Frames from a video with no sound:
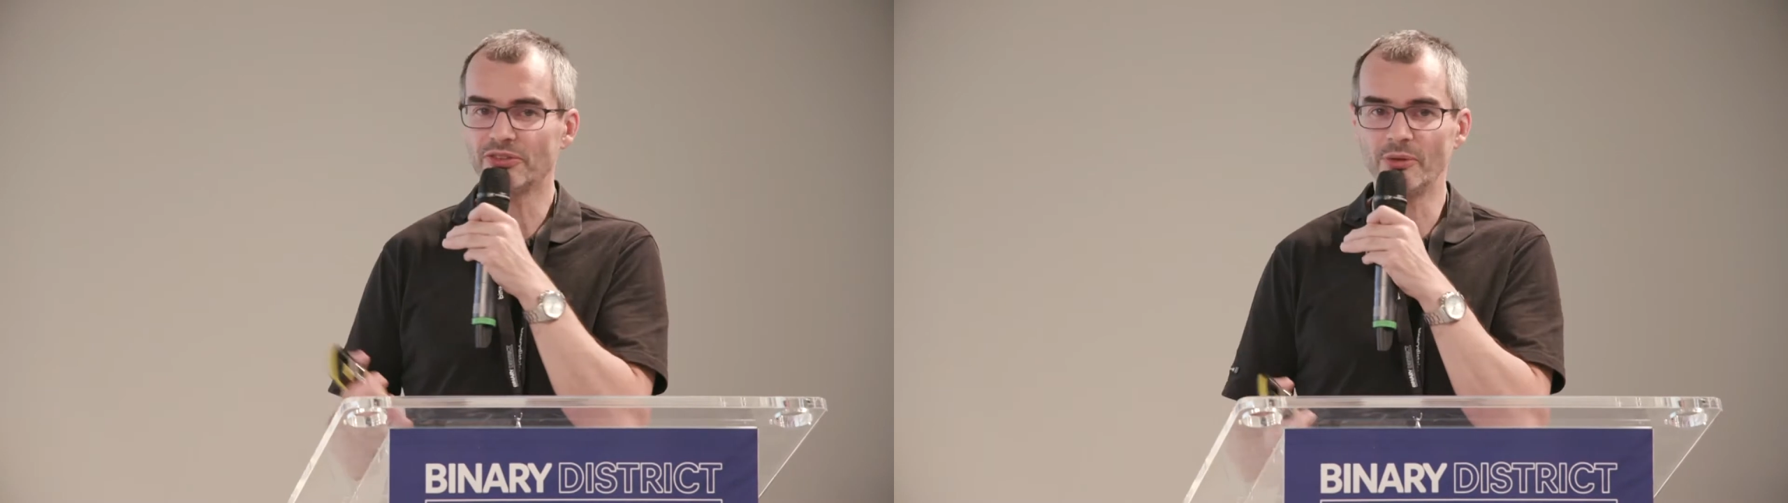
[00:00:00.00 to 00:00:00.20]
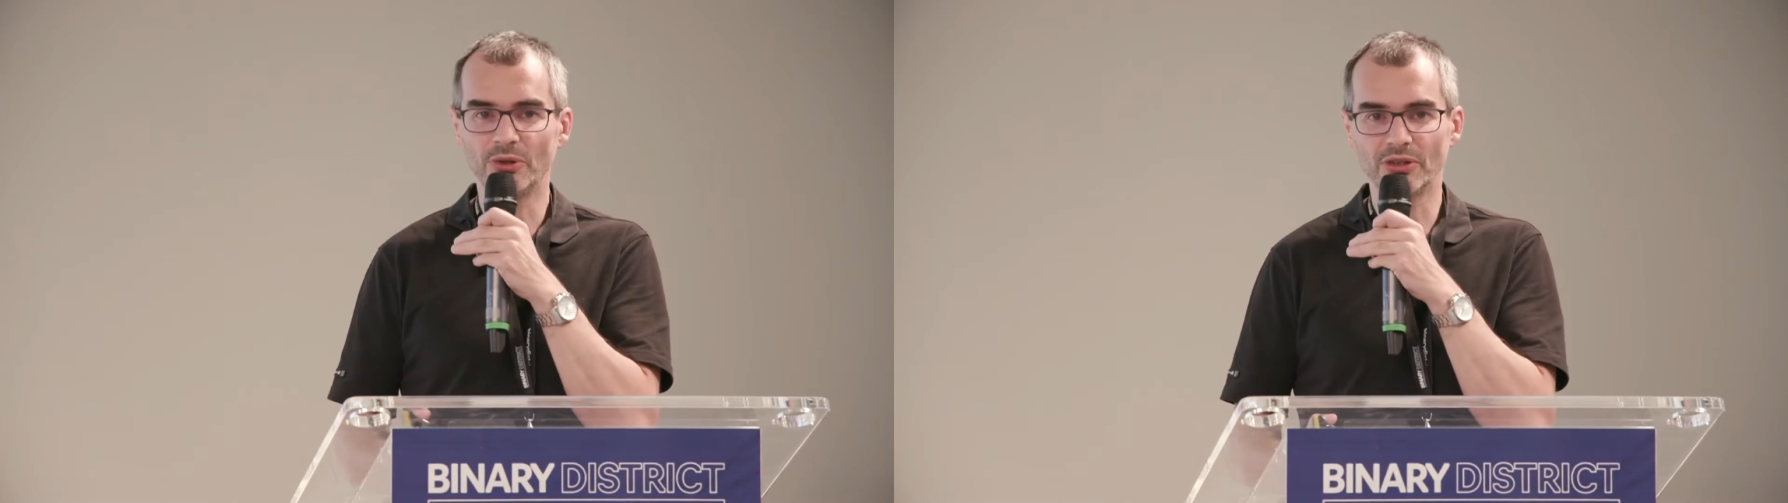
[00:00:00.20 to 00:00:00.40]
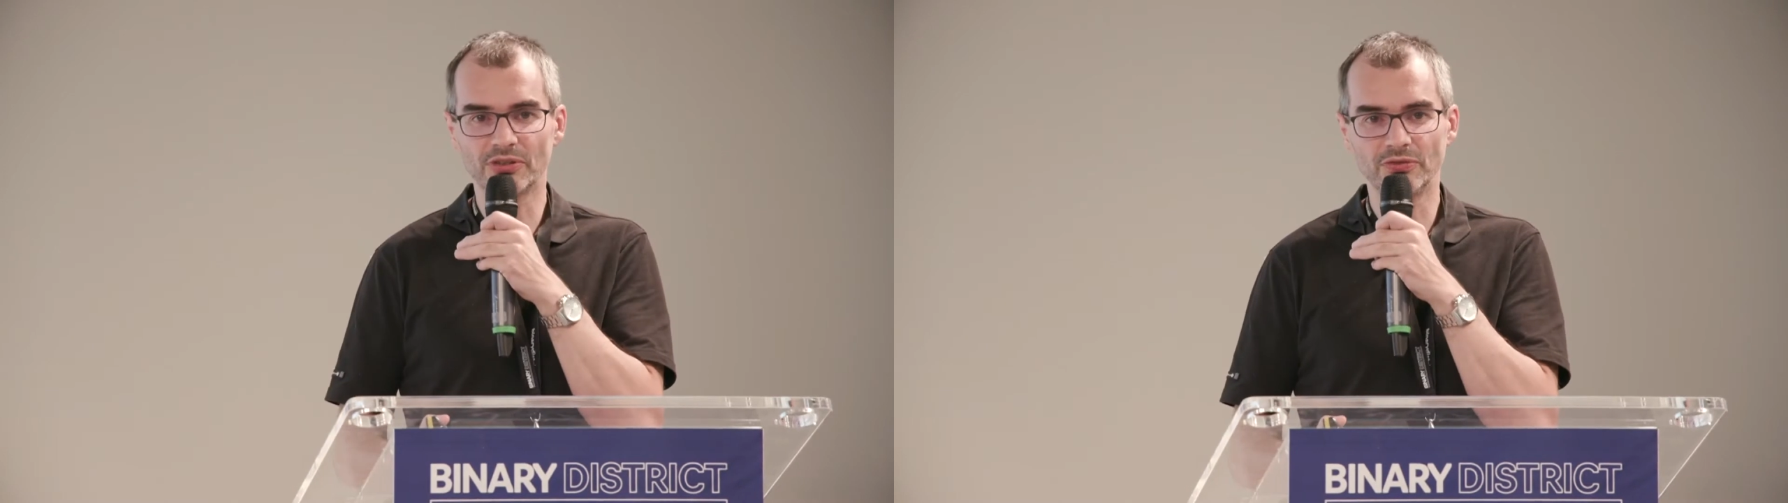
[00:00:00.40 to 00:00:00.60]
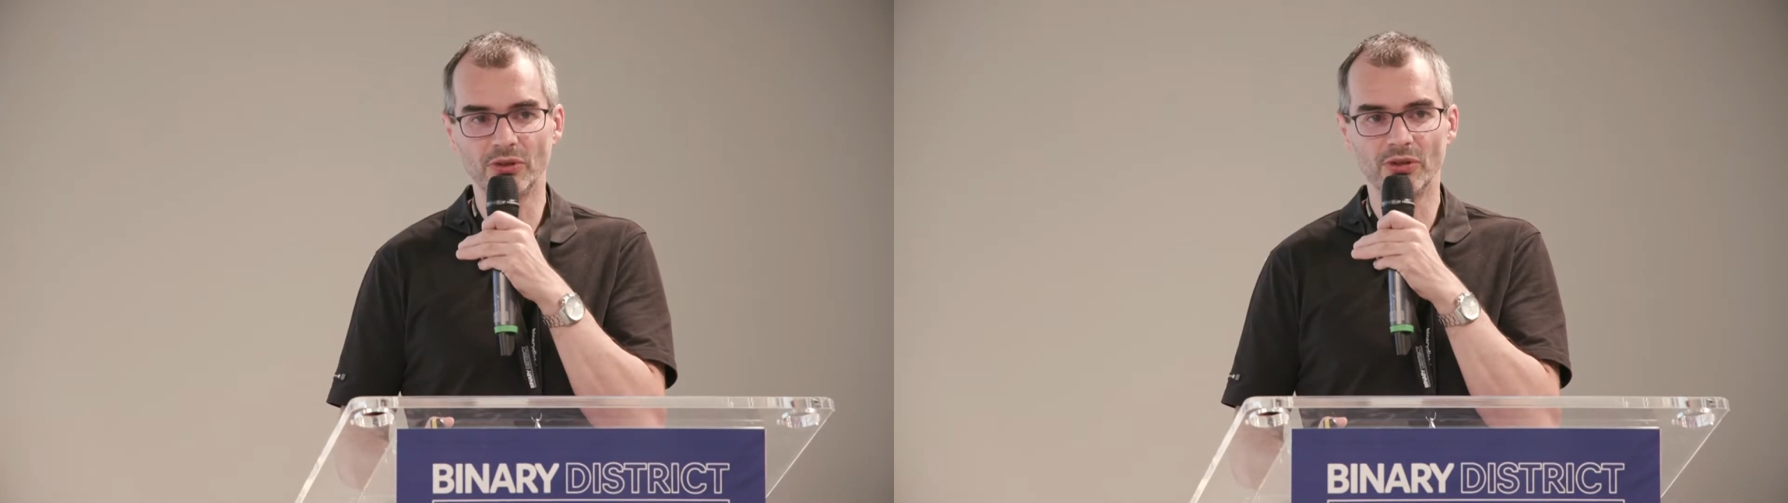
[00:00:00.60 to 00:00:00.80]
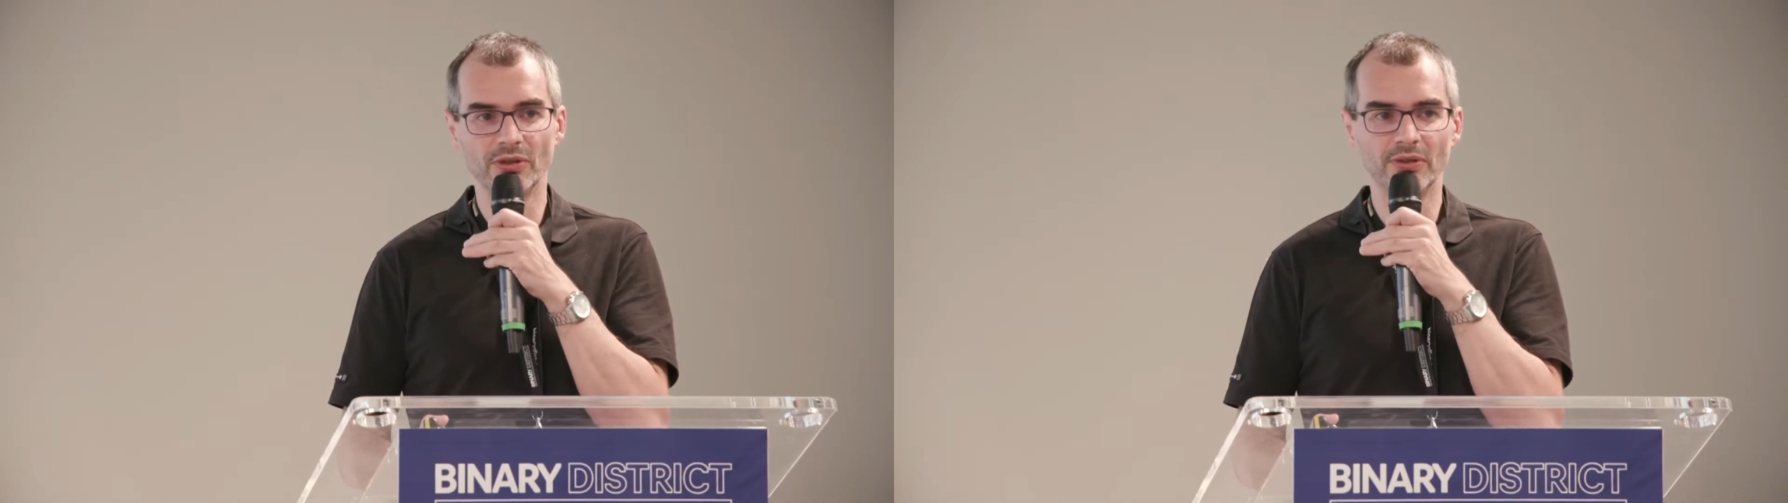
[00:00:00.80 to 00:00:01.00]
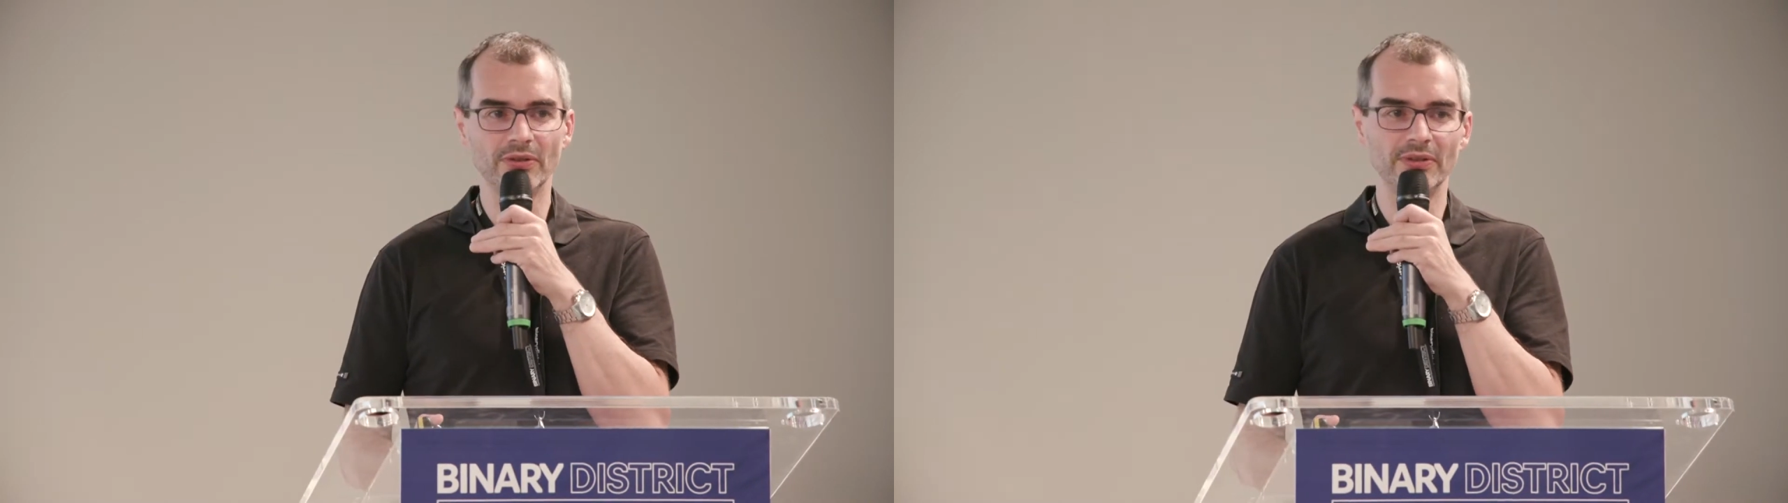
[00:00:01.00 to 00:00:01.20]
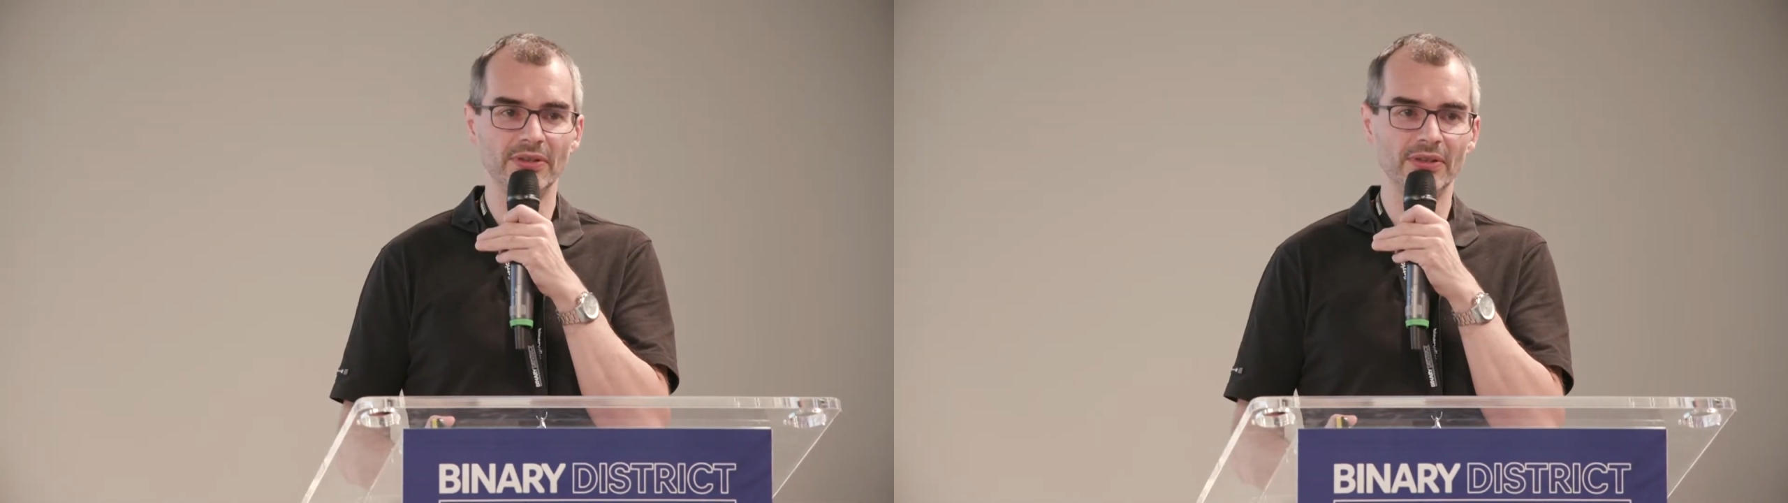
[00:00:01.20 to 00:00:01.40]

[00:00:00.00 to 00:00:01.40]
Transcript: frameworks for